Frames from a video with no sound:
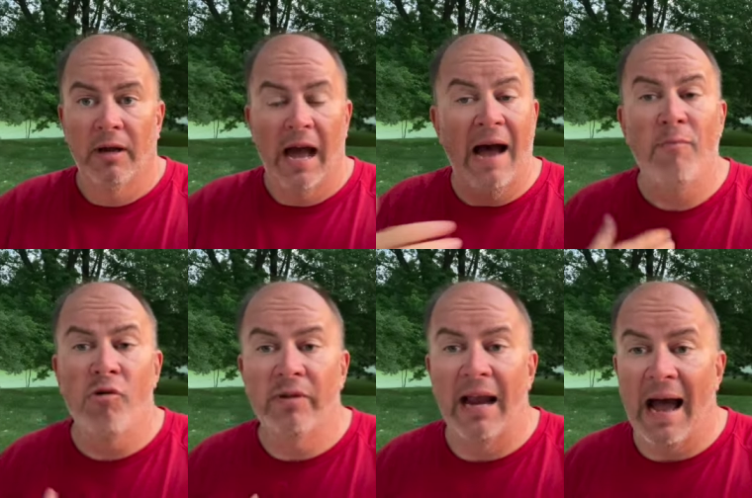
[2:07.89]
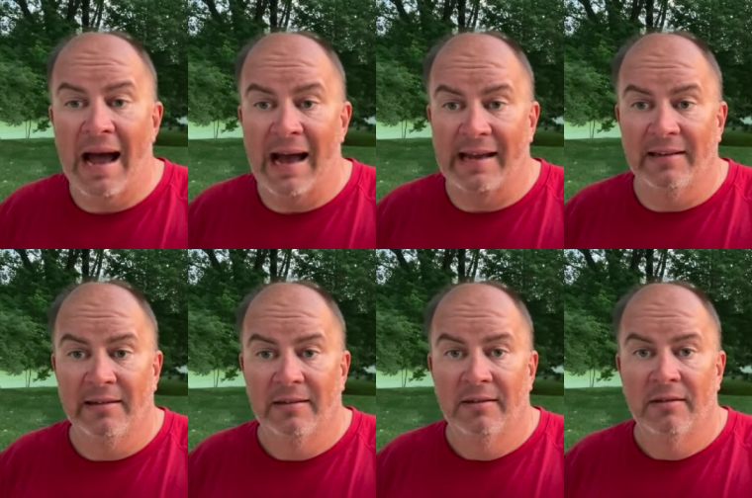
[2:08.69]
I'm moving on,
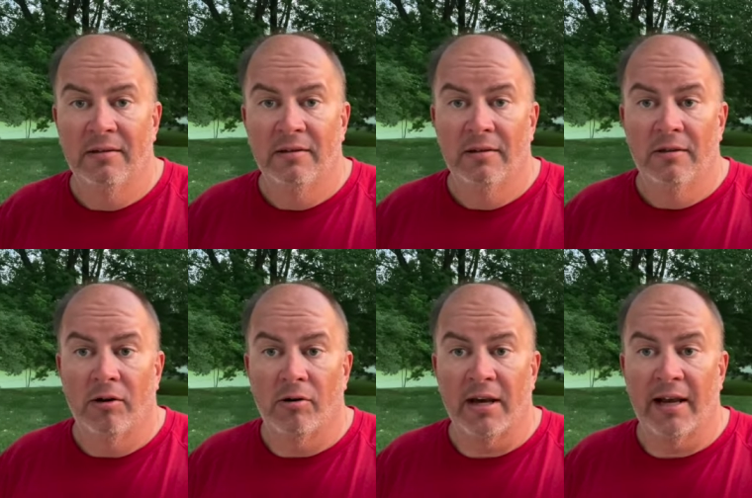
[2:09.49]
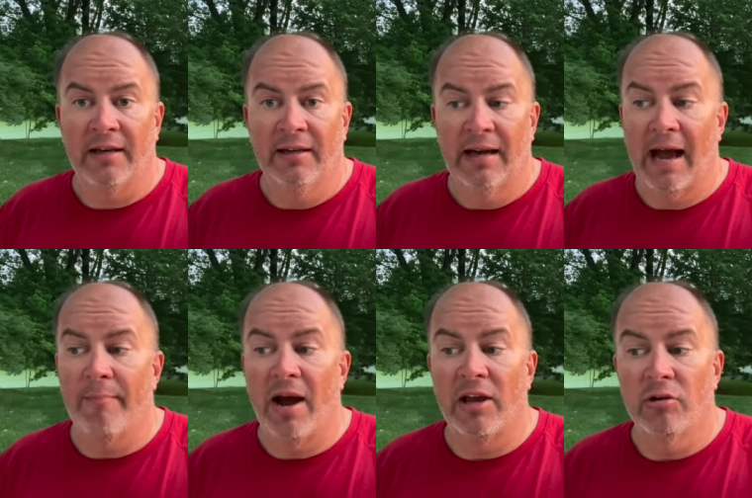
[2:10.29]
okay, on
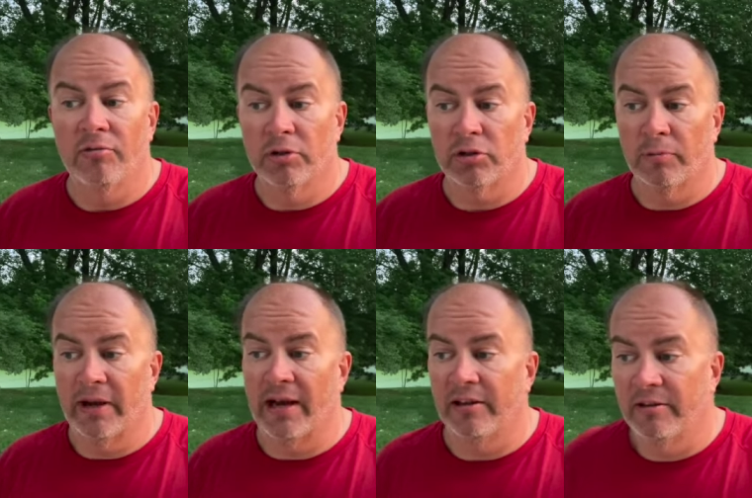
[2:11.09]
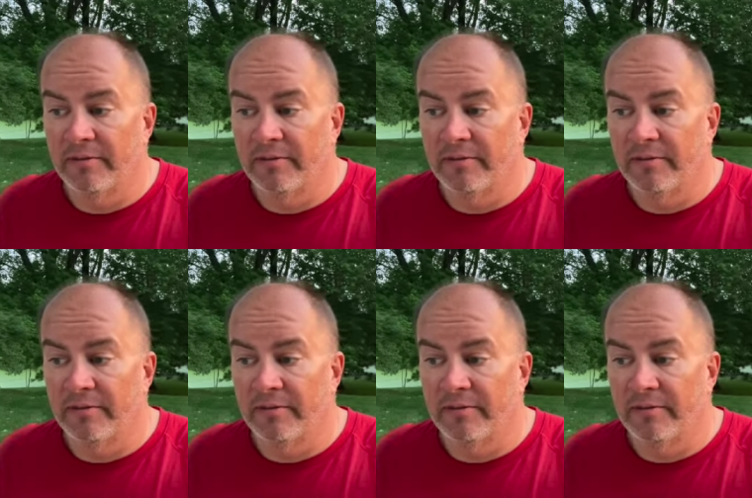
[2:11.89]
my universal path.